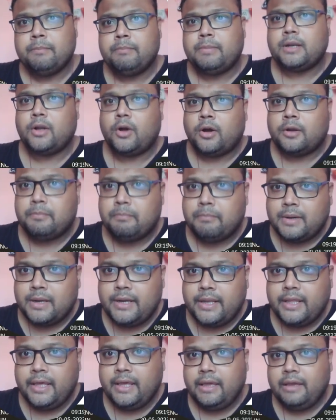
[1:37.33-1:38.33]
but on
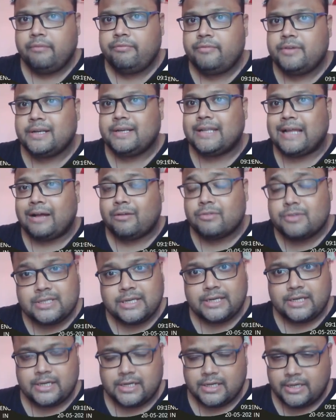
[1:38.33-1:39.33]
Monday if the
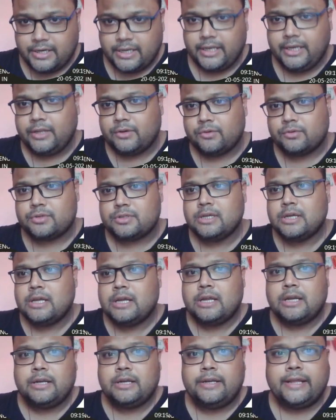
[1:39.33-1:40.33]
downside continues,
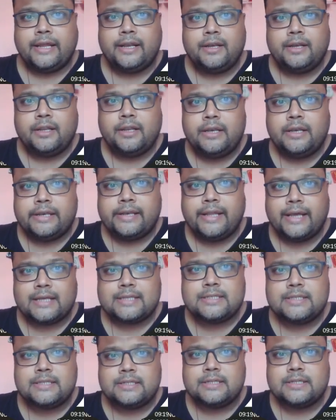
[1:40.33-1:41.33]
then the
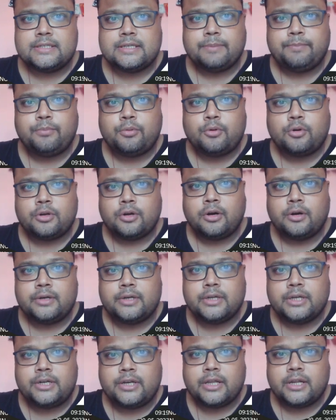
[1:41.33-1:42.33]
next support on
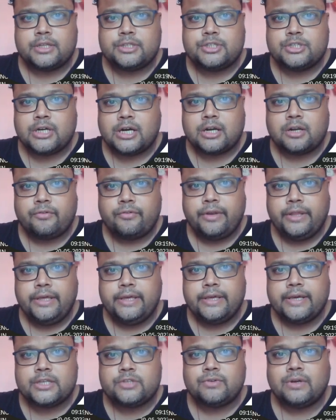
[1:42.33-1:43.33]
the chart of
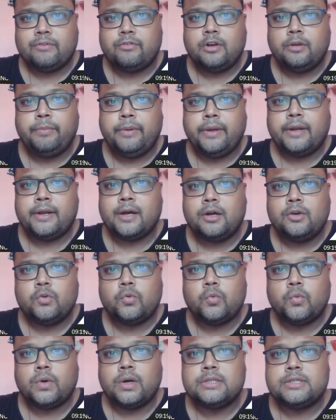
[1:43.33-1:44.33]
DXY will be
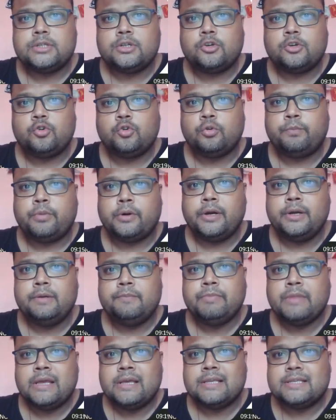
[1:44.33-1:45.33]
around
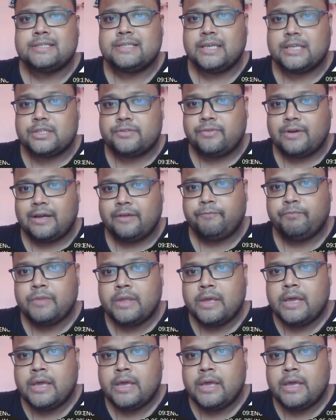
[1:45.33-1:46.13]
102.65.